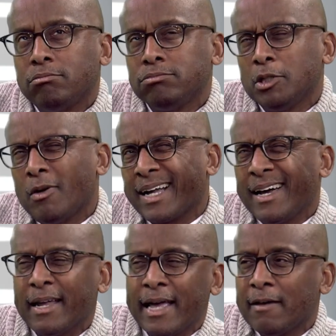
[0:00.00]
you know, I
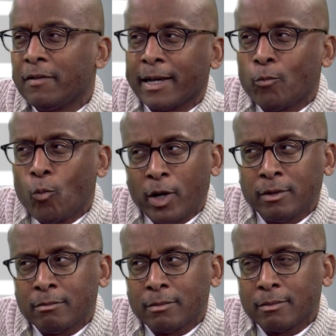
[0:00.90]
kind of have like
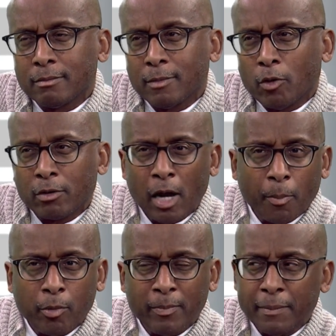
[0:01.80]
one
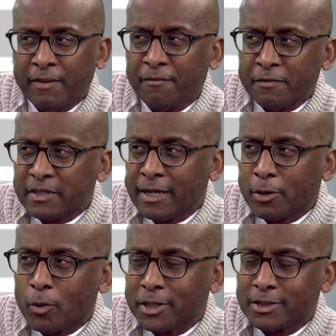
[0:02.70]
couple, maybe 15
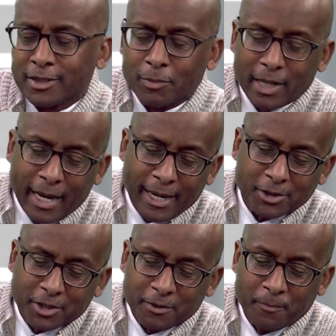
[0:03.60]
questions I'm going to
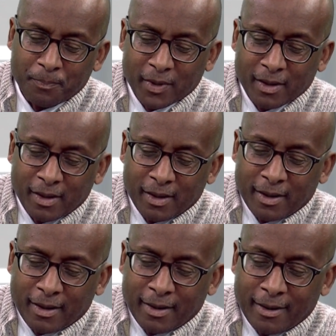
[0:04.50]
ask you. Okay.
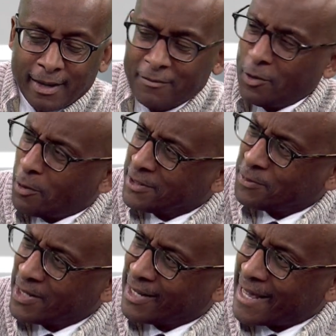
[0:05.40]
Have you always
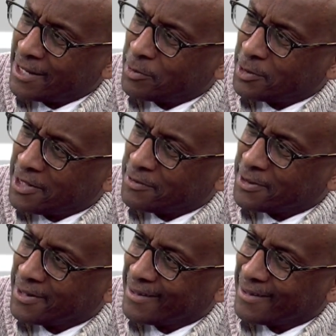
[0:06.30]
been an animal lover?